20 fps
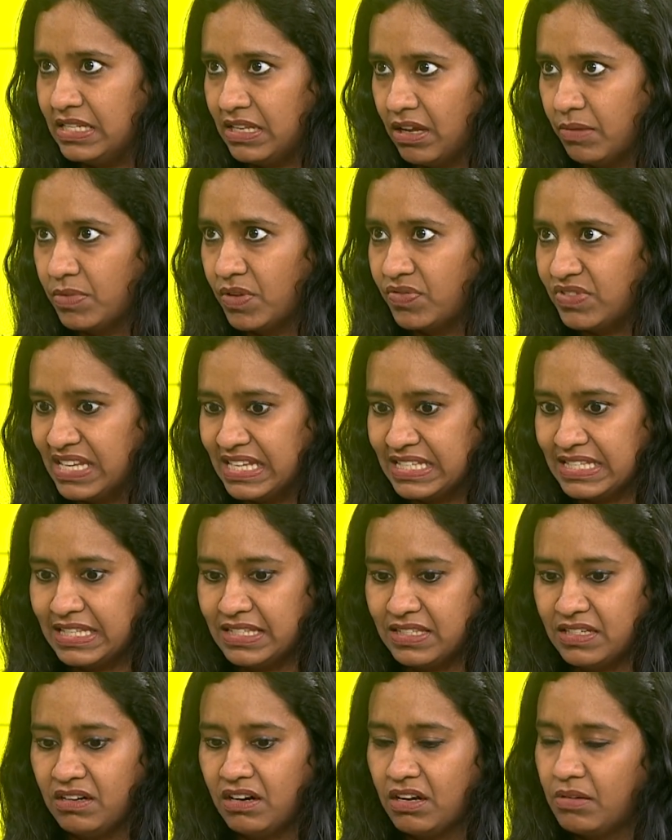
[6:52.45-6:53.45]
in terms of
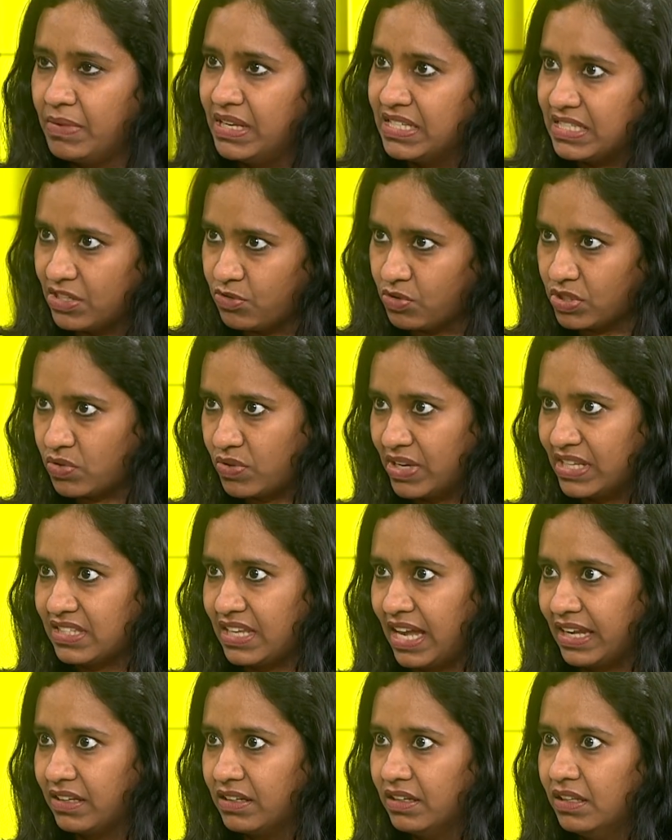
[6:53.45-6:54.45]
seasons. Year means interest
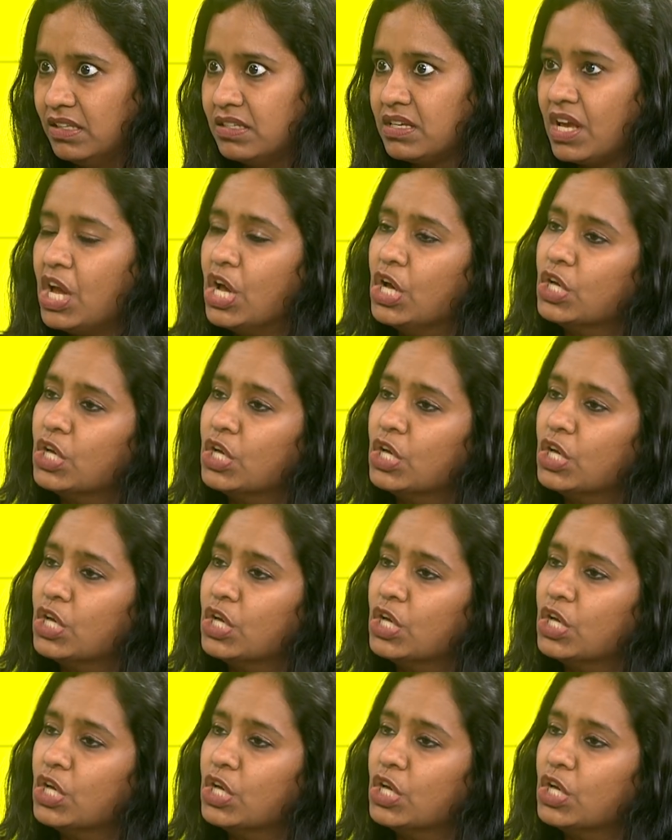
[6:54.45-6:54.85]
rate cycles.